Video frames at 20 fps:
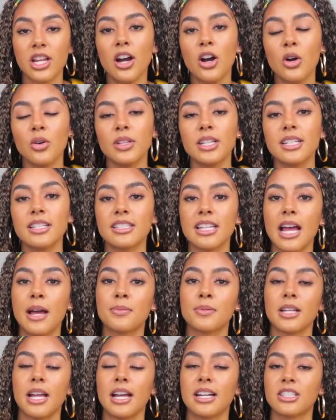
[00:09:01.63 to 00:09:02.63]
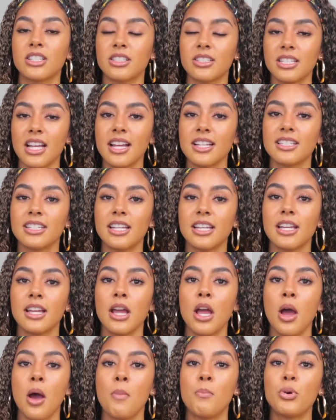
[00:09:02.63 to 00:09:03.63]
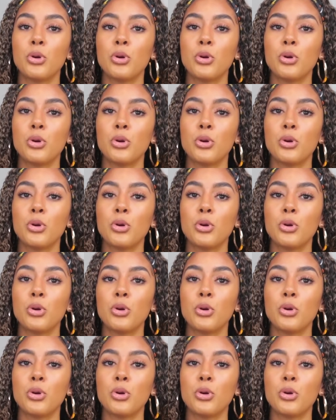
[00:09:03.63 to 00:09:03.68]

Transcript: Not only does exercising